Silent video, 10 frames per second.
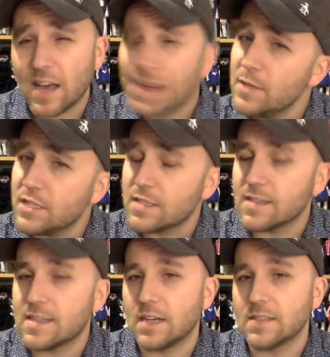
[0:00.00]
images of
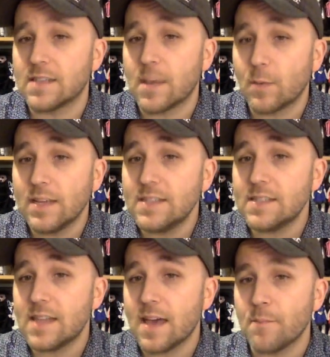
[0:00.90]
the dolls, they released
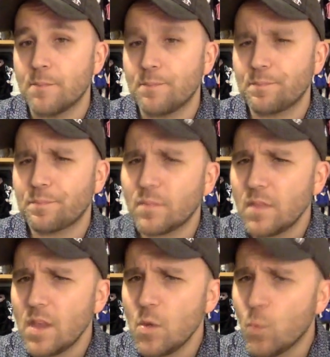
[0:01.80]
them
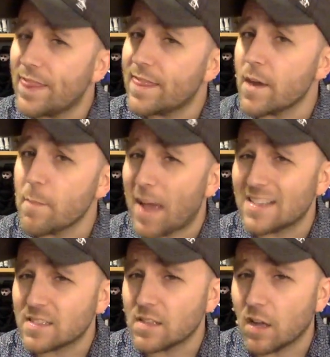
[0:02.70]
with their
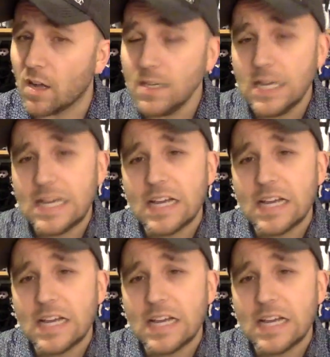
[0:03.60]
masks on,